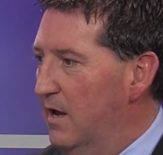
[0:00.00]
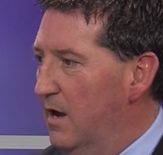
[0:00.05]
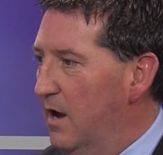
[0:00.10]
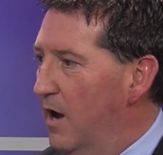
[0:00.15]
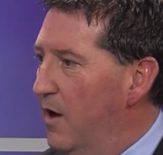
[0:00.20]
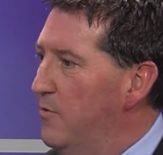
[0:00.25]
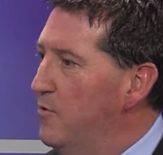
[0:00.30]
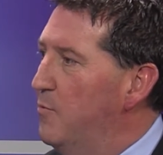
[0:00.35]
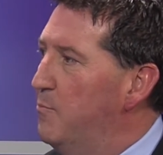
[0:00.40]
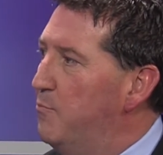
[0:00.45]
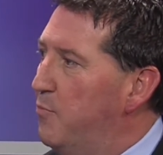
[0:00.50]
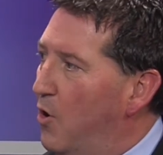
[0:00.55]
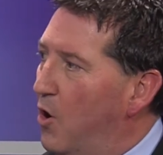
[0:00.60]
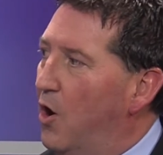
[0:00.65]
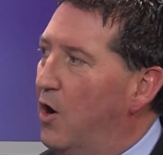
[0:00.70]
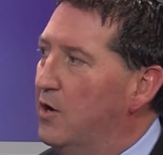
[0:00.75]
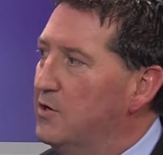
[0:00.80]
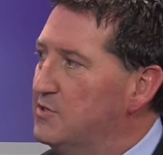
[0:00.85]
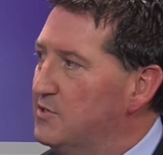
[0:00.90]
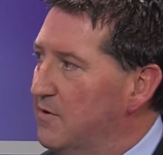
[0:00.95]
other
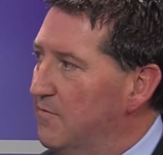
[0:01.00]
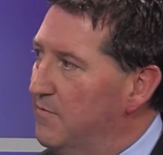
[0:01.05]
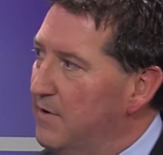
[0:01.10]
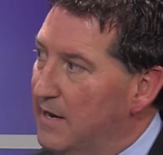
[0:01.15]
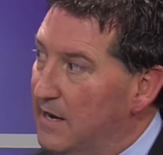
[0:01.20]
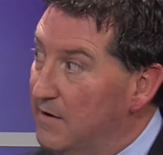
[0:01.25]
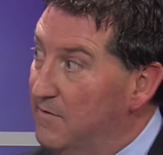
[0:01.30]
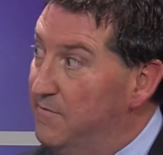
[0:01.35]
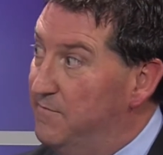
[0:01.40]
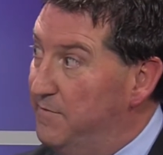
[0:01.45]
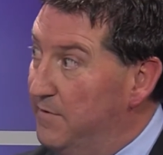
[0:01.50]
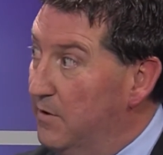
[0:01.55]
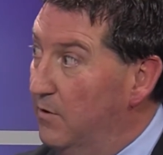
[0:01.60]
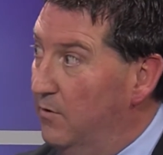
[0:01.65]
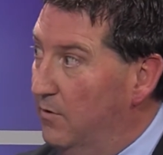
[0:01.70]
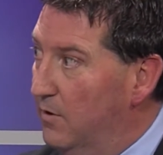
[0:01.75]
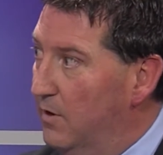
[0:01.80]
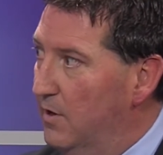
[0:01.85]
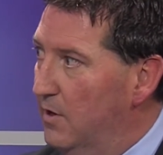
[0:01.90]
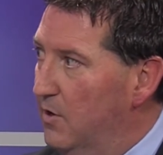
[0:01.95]
parts of
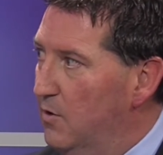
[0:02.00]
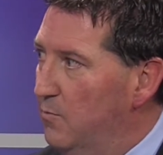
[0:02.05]
infill